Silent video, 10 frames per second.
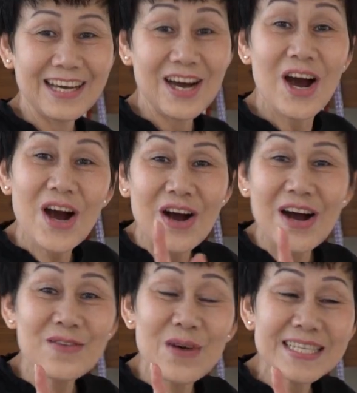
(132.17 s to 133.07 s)

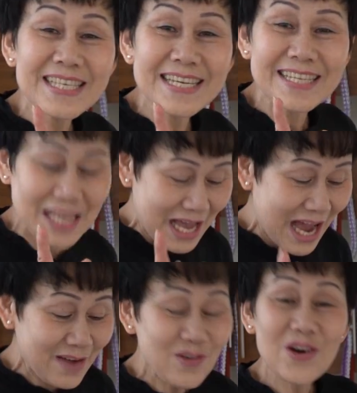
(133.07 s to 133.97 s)
Oh, one thing,
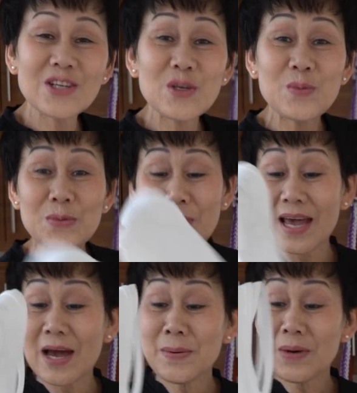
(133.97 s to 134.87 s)
I forgot to put my
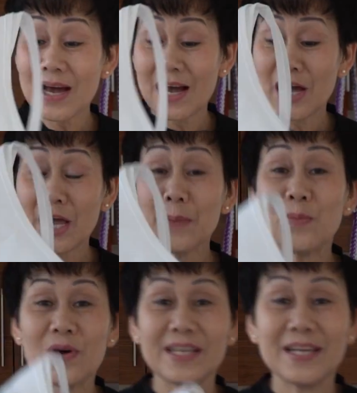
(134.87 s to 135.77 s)

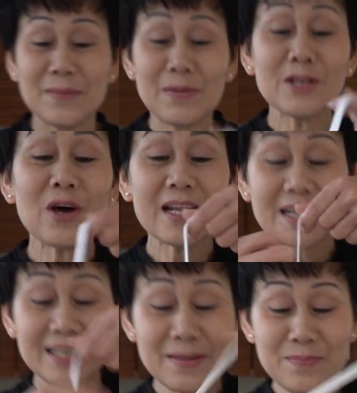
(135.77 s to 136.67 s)
apron. My
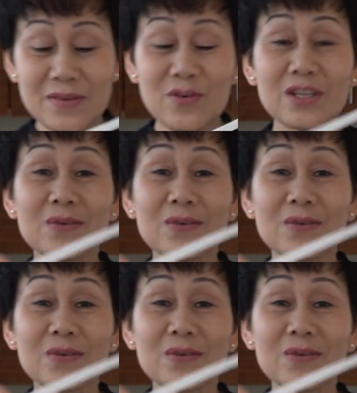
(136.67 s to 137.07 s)
daughter gave me for the